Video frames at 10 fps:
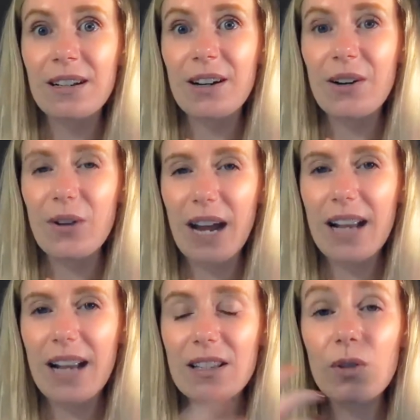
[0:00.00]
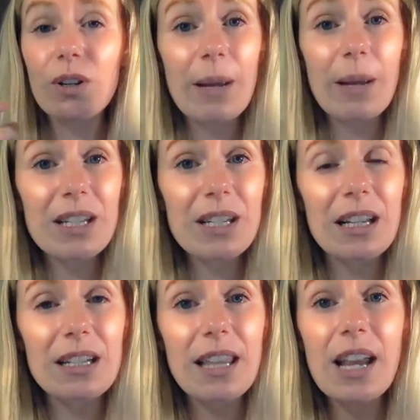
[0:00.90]
Okay, so they're
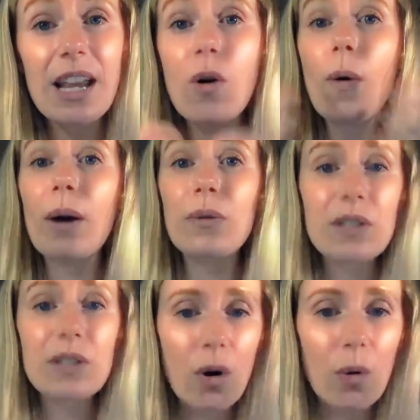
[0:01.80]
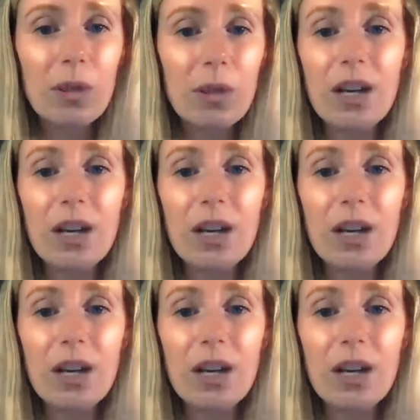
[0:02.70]
limited. They go out of scope.